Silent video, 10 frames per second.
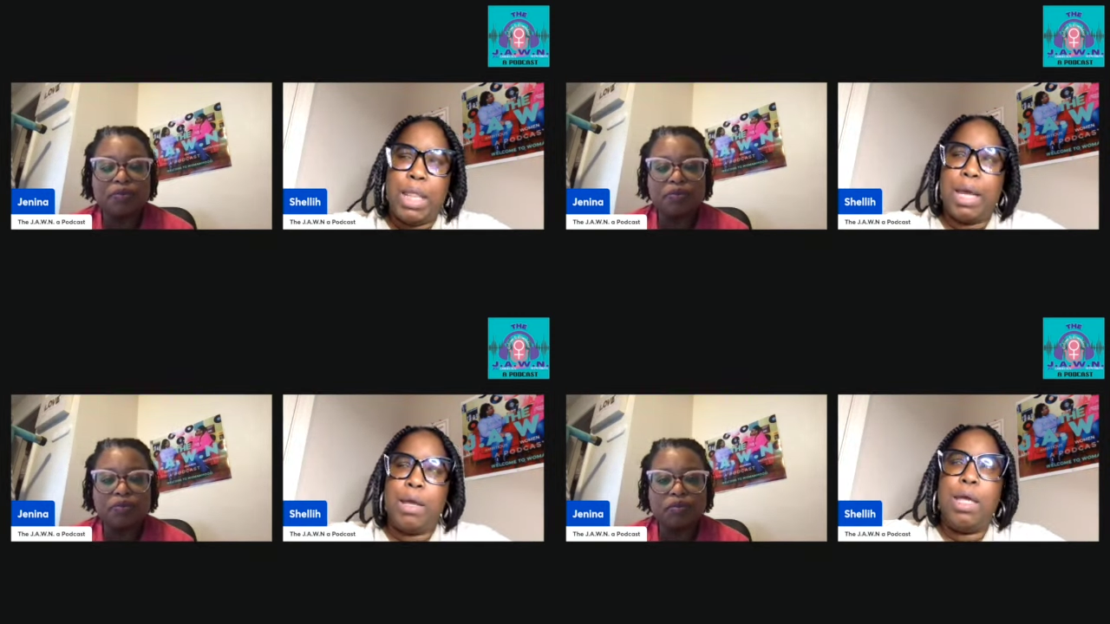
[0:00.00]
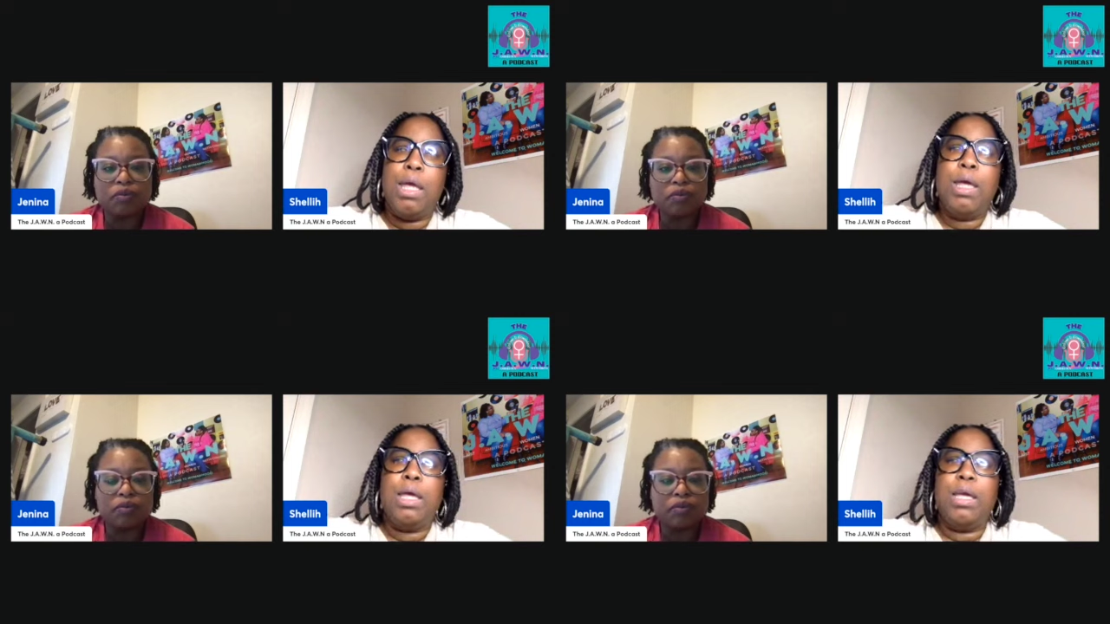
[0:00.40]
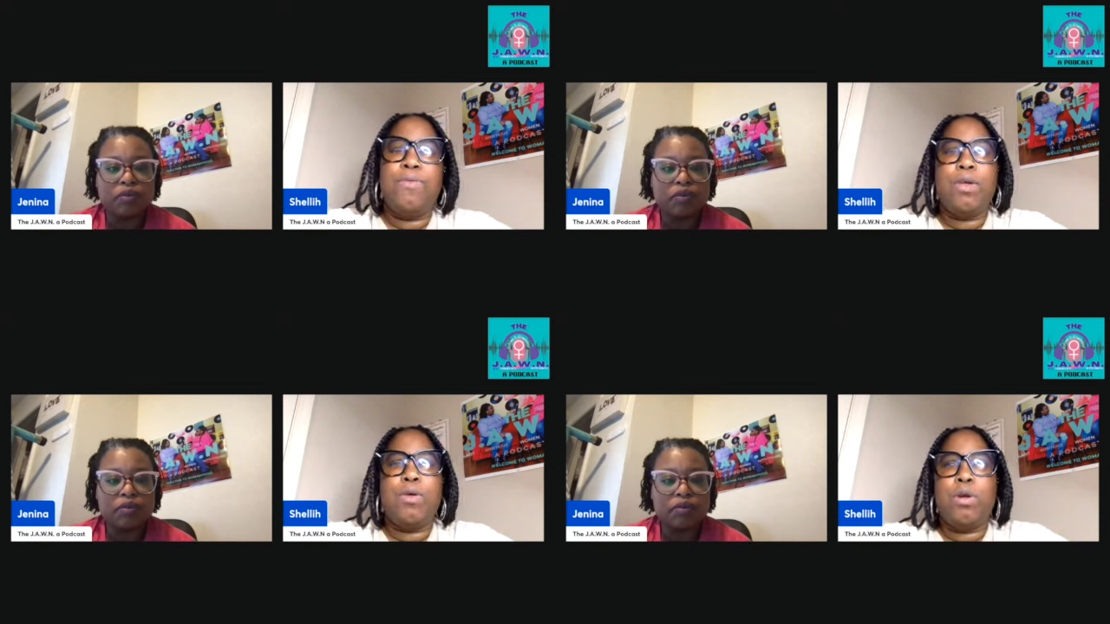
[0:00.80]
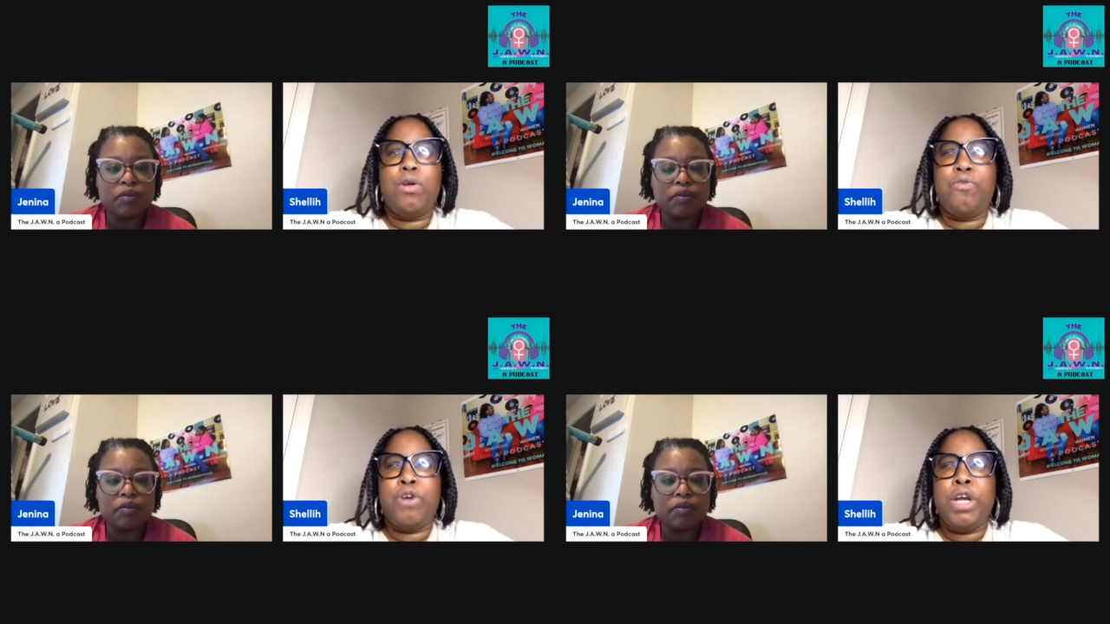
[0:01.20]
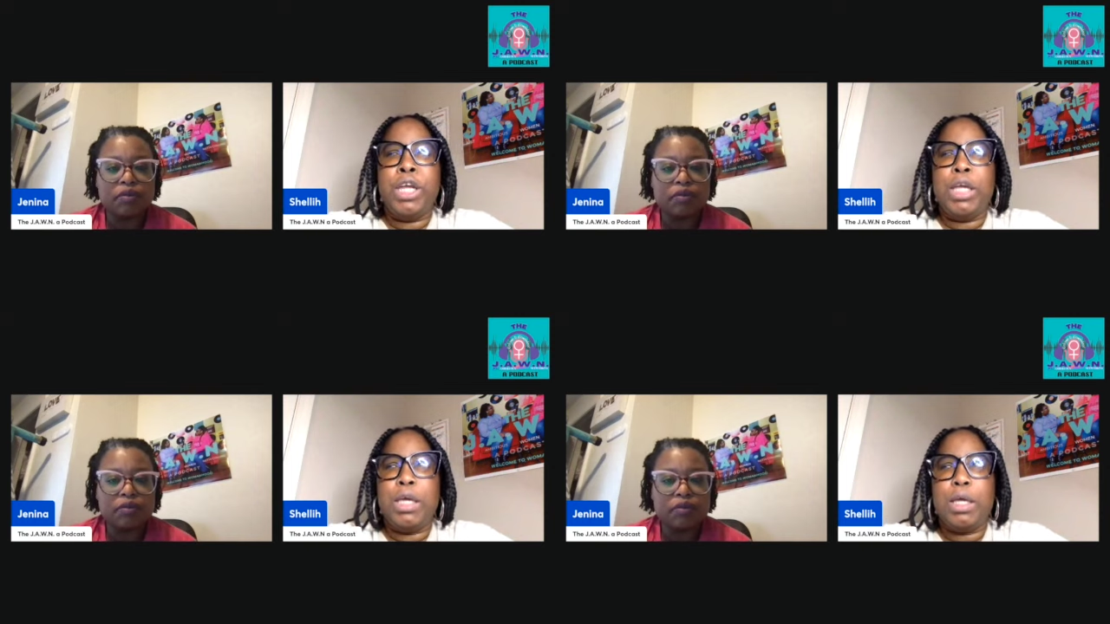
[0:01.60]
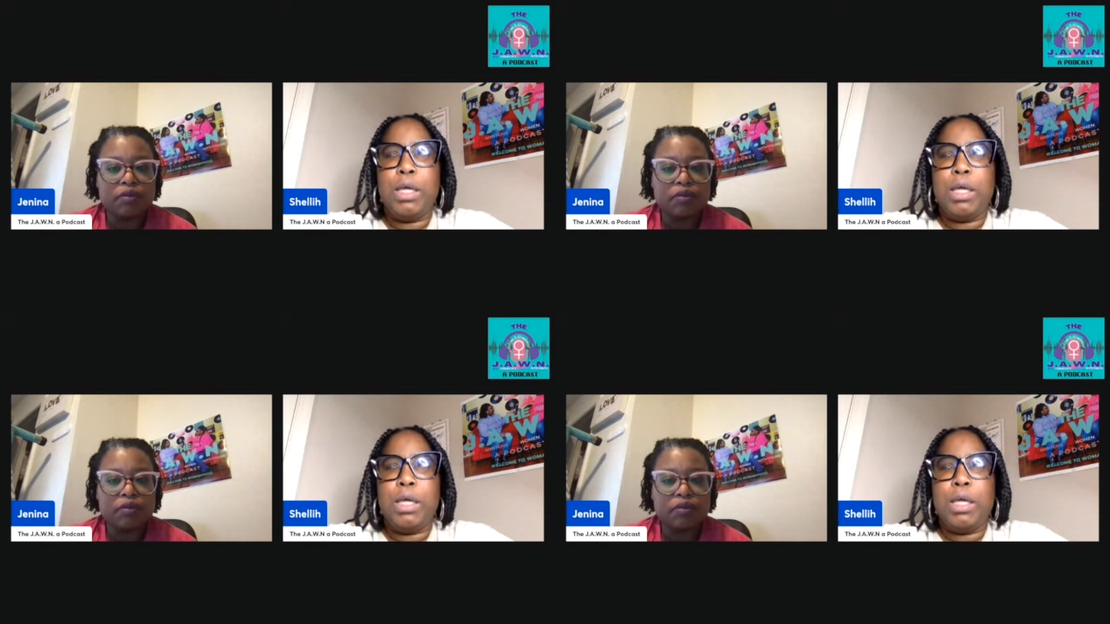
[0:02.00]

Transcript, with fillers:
Speaker 1: Like even on the ring